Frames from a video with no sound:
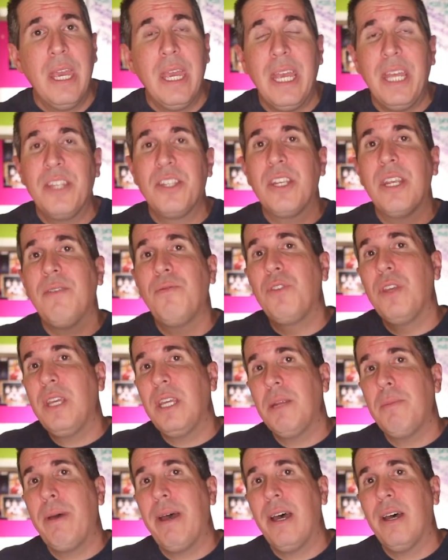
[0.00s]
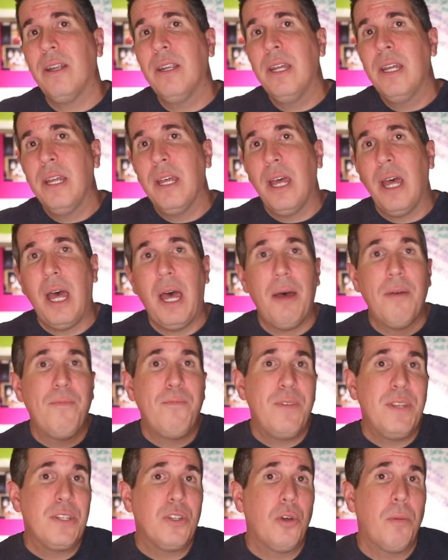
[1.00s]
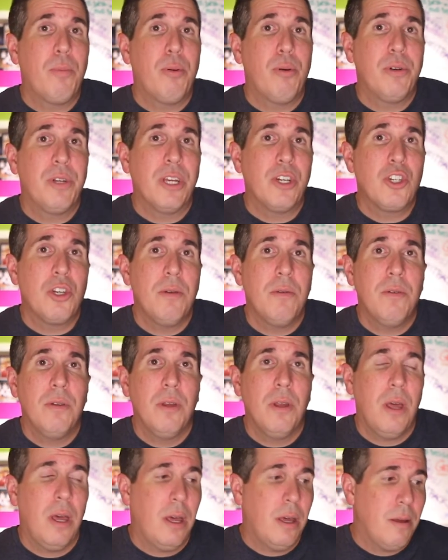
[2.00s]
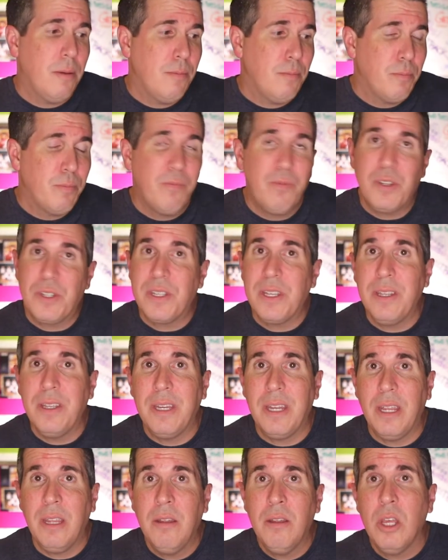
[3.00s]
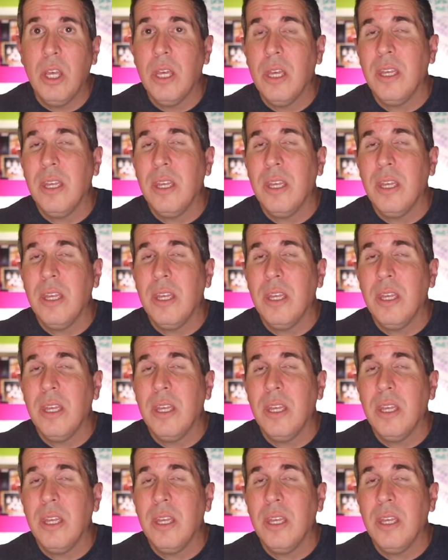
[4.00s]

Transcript: Instead of thinking about a physical production facility,